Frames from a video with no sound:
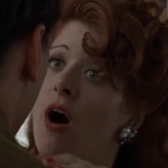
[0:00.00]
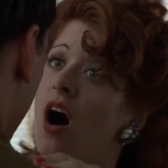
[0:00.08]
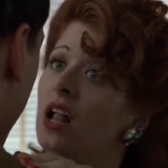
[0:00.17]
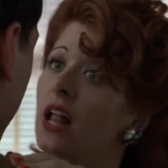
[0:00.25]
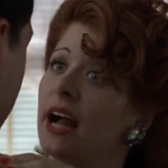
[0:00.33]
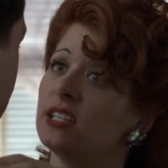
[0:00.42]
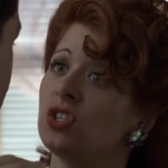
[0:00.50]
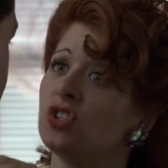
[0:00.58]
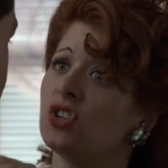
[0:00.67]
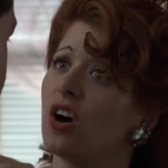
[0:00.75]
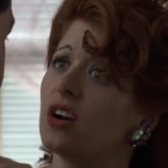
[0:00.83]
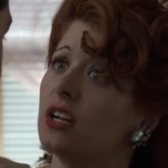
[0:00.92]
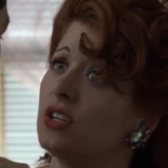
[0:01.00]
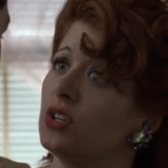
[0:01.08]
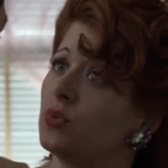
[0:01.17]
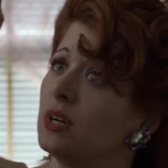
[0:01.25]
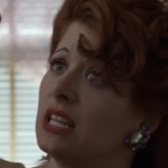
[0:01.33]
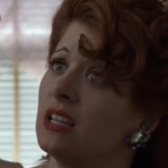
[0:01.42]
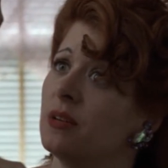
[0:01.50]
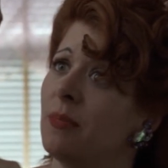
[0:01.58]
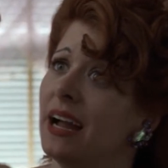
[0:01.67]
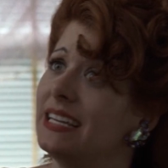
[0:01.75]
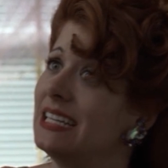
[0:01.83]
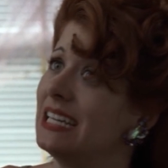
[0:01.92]
because you write a lot about
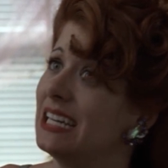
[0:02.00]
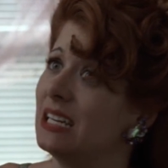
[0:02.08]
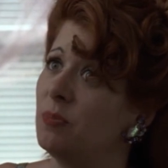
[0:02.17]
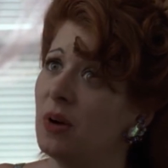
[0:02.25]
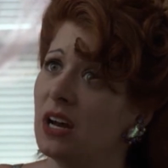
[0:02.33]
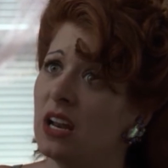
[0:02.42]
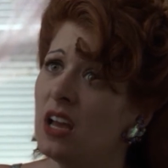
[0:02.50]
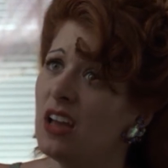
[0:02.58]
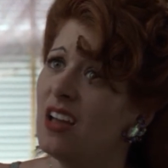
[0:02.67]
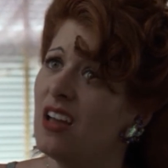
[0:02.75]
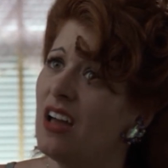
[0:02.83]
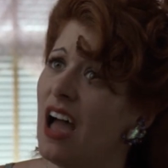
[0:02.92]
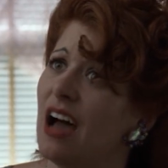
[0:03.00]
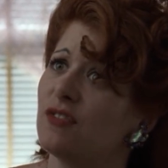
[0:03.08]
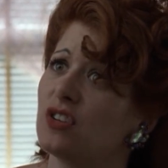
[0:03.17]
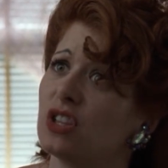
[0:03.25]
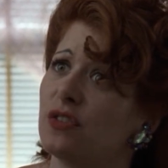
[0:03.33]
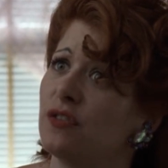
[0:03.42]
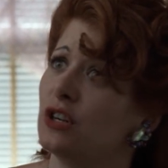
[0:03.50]
war, and that kind of stuff scares me,"